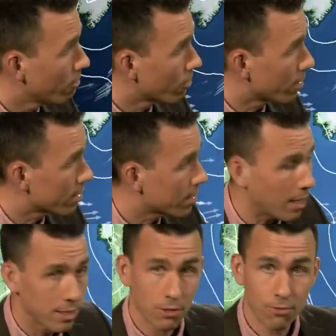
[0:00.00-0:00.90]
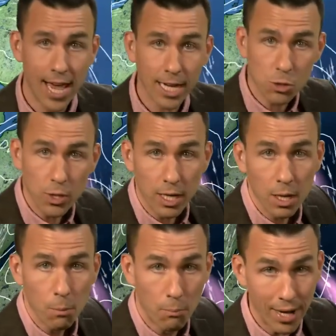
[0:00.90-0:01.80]
for the start of next
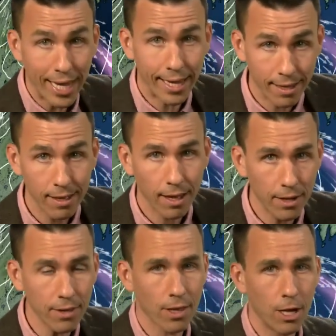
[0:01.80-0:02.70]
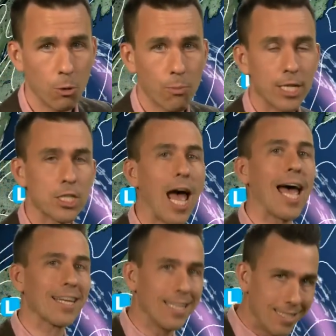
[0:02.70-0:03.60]
week, bringing another low pressure
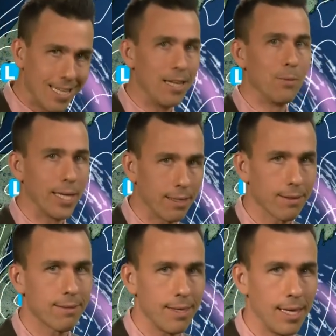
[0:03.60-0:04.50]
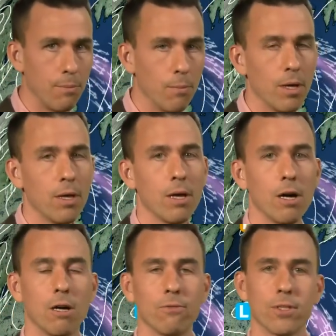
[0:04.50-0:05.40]
and continuing the theme
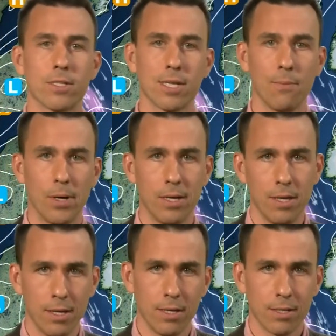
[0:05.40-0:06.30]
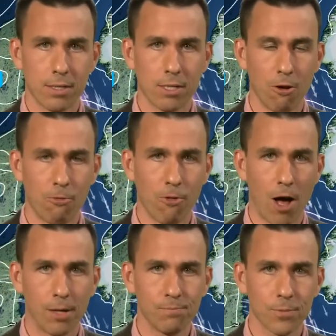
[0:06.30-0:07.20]
of the summer so
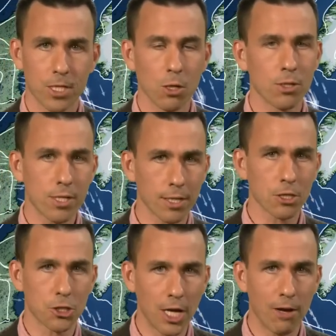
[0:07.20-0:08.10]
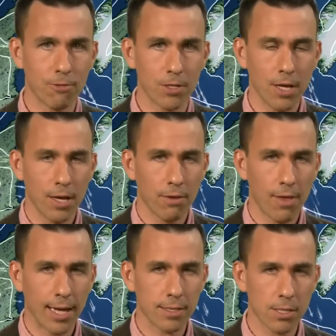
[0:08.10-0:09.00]
far. So a subtle shift
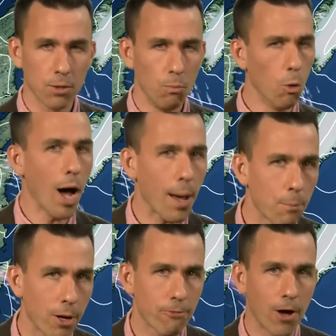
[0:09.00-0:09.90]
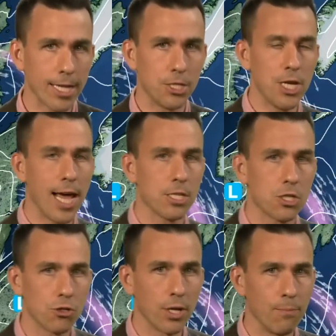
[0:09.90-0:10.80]
that's more amplified jet
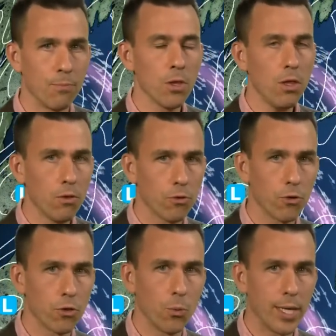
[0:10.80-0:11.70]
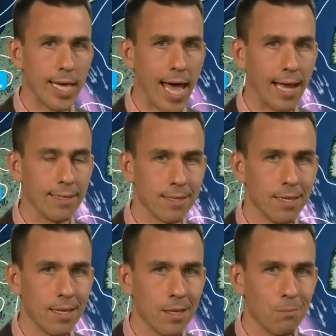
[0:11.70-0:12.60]
stream through the weekend
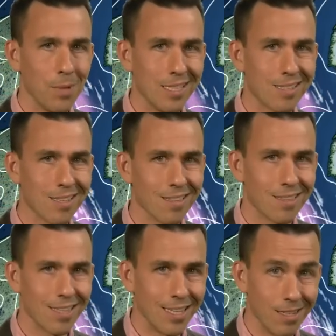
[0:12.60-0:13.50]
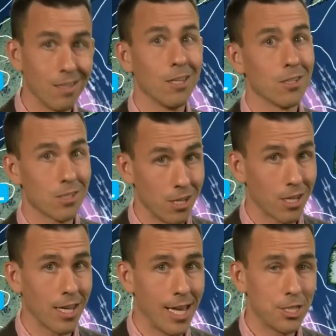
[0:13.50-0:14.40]
means that the
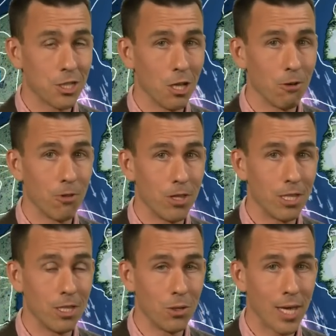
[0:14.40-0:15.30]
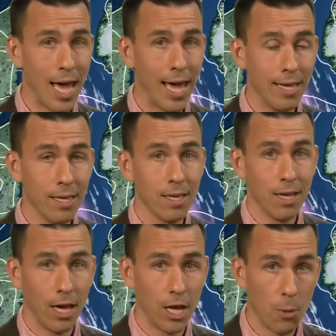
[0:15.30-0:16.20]
circulation over the UK,
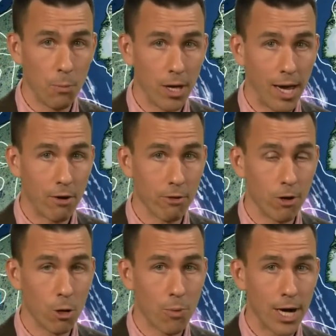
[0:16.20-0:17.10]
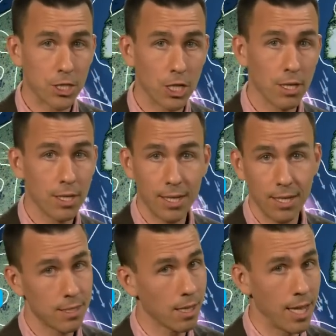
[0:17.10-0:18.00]
an upper area of low pressure,
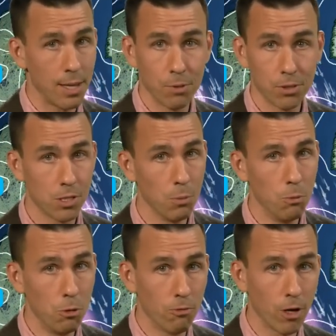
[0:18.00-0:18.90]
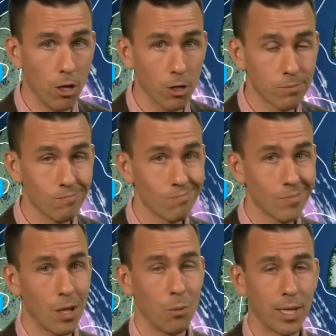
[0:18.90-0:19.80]
is unable to move along
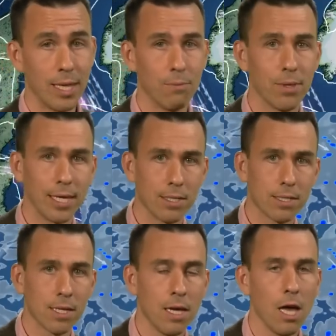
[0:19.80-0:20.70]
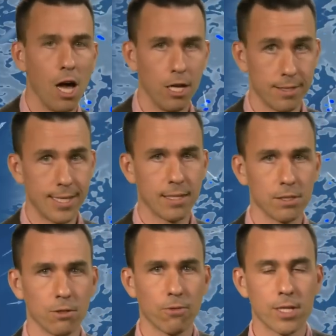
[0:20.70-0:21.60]
and we keep things
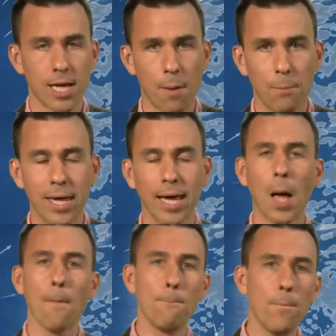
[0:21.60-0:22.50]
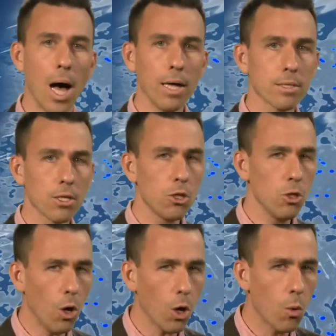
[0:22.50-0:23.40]
unsettled for the time being. But
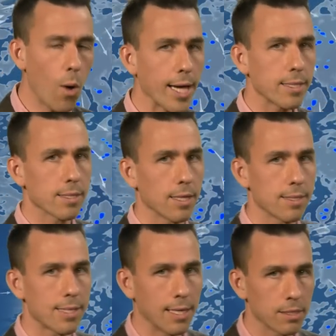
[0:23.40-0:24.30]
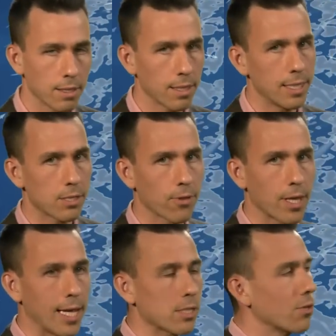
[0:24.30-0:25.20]
not quite as unsettled, at least for the
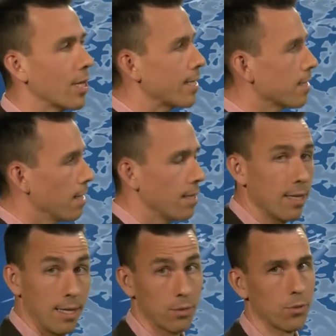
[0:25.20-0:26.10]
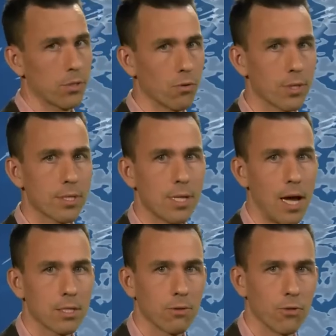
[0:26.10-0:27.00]
next few days, as we saw at the
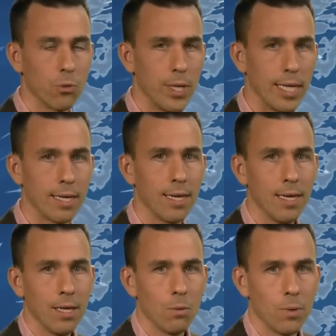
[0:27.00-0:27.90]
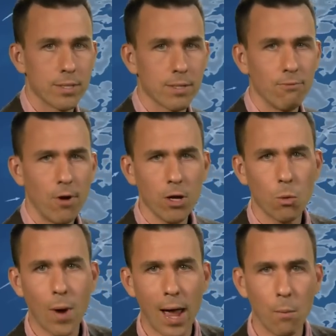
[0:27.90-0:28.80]
start of the week, with some very
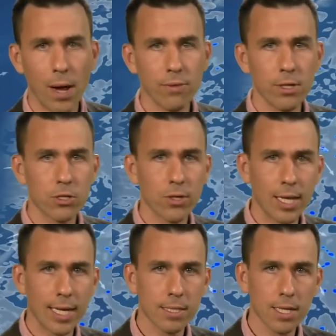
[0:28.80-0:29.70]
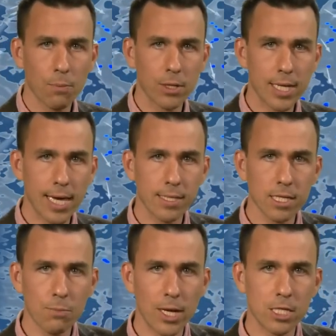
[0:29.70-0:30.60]
wet weather during the last couple of days,
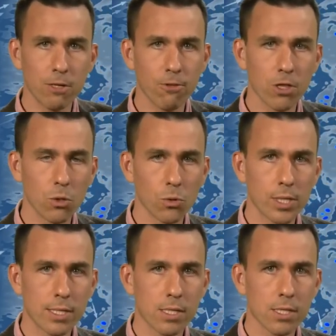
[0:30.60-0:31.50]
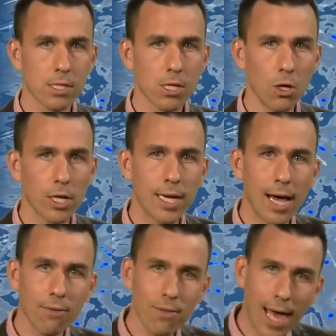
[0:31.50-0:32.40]
especially for the northeast of Scotland.
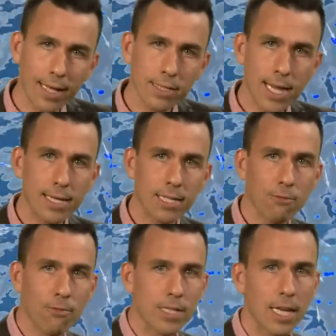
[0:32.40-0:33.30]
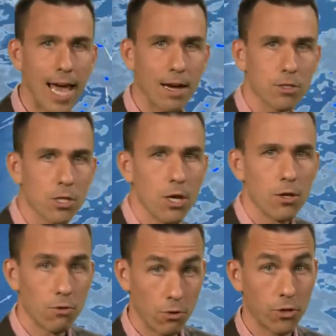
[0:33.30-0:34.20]
Now that's tending to fizzle out
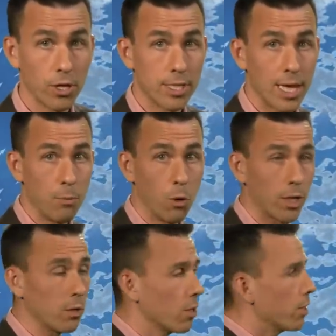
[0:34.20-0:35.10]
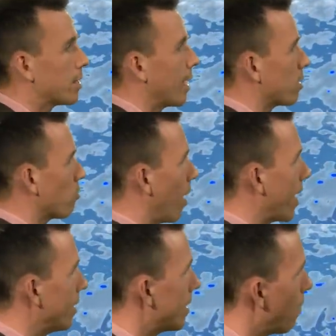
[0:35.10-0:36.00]
through Thursday morning, although it stays
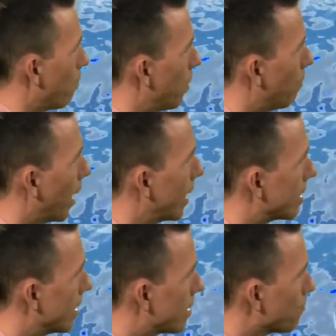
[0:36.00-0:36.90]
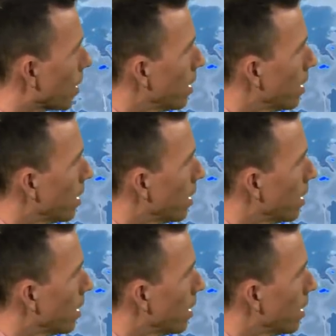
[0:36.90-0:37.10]
grey and damp in places.